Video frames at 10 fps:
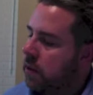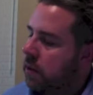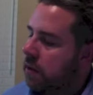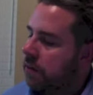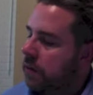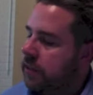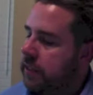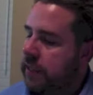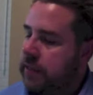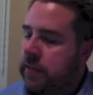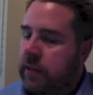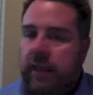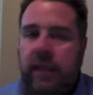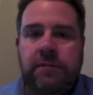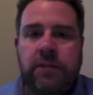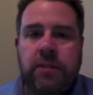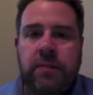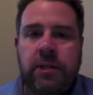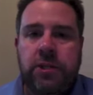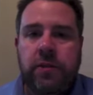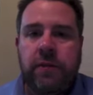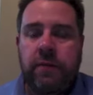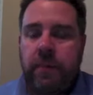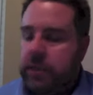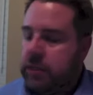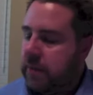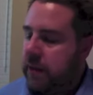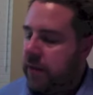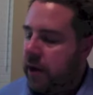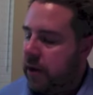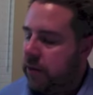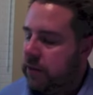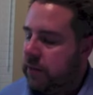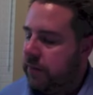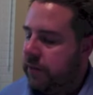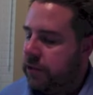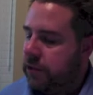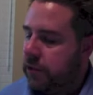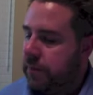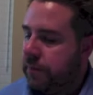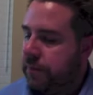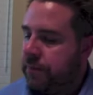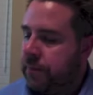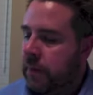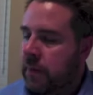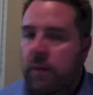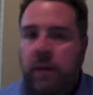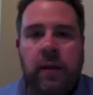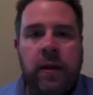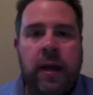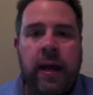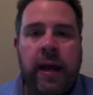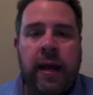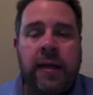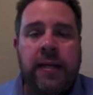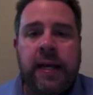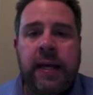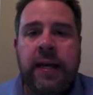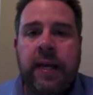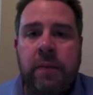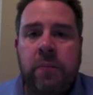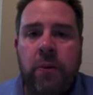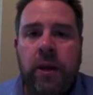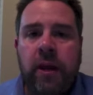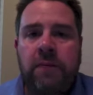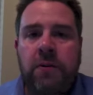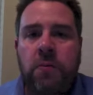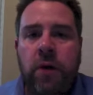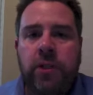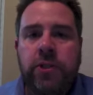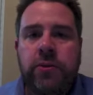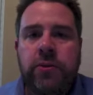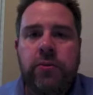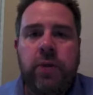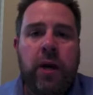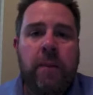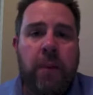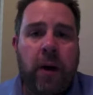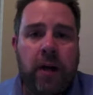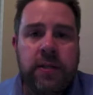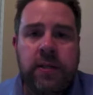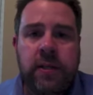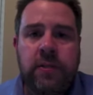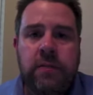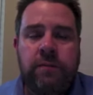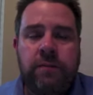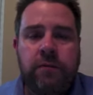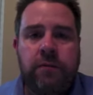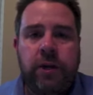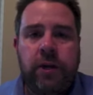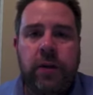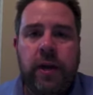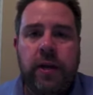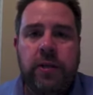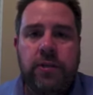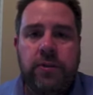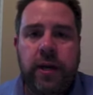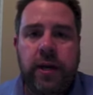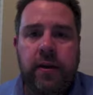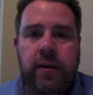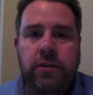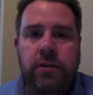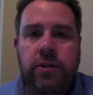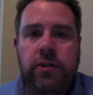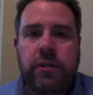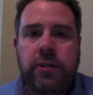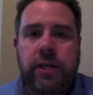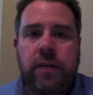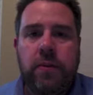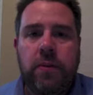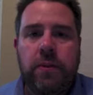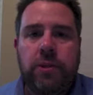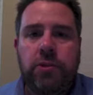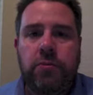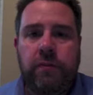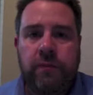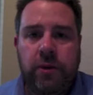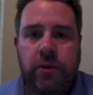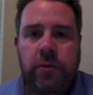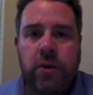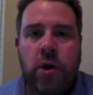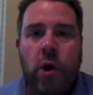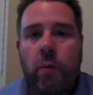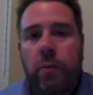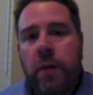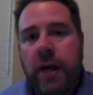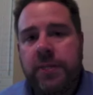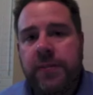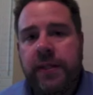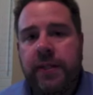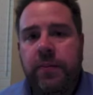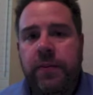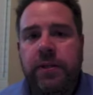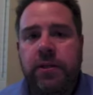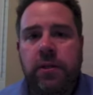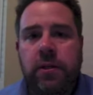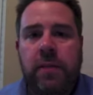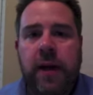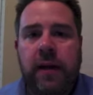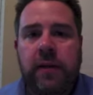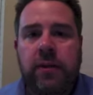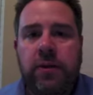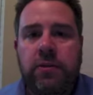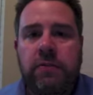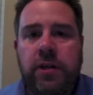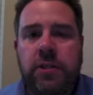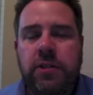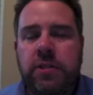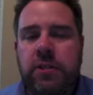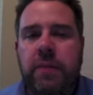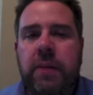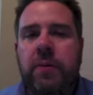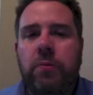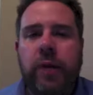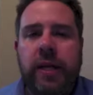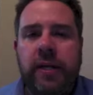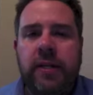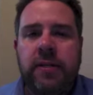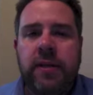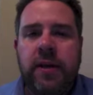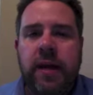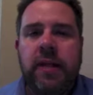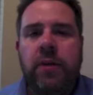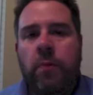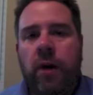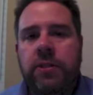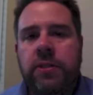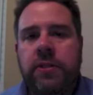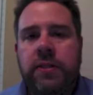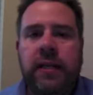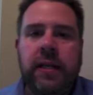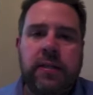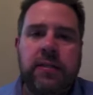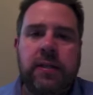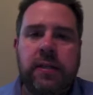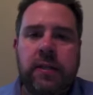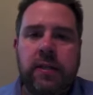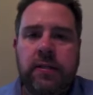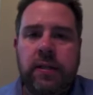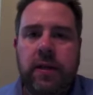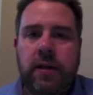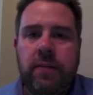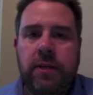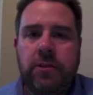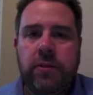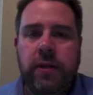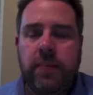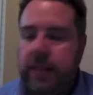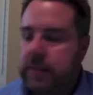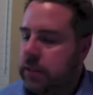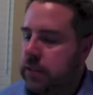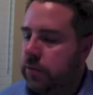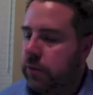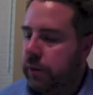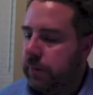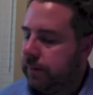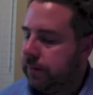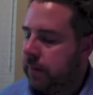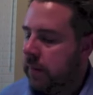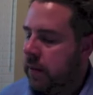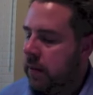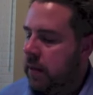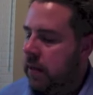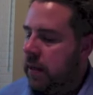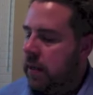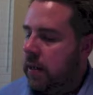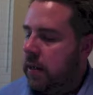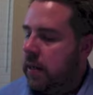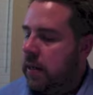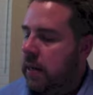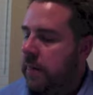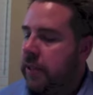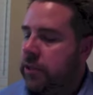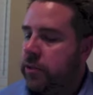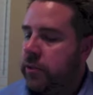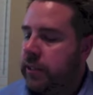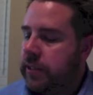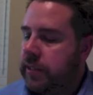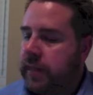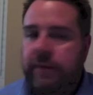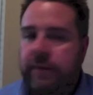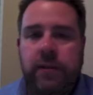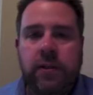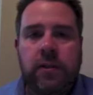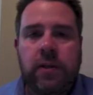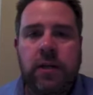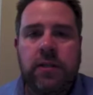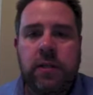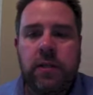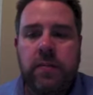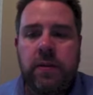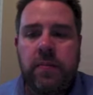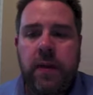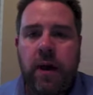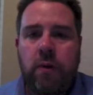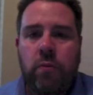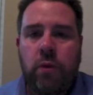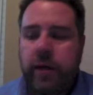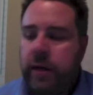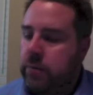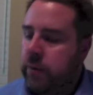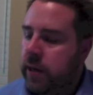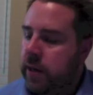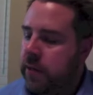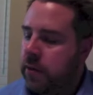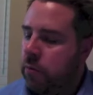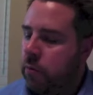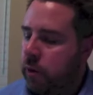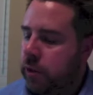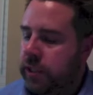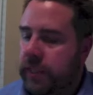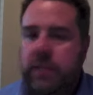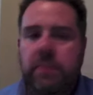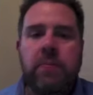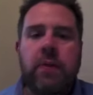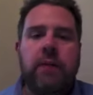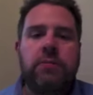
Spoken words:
36 gives you some additional information about the auto sum feature. And again, at any point, if you want to pause this, feel free to go ahead and do that so that you can take a moment to review or rewind me a little bit to look back at those functions and maybe read it and then watch this again to see that it make sure that it makes sense for you. Now, page 37 talks a little bit about working with worksheets. And remember how I was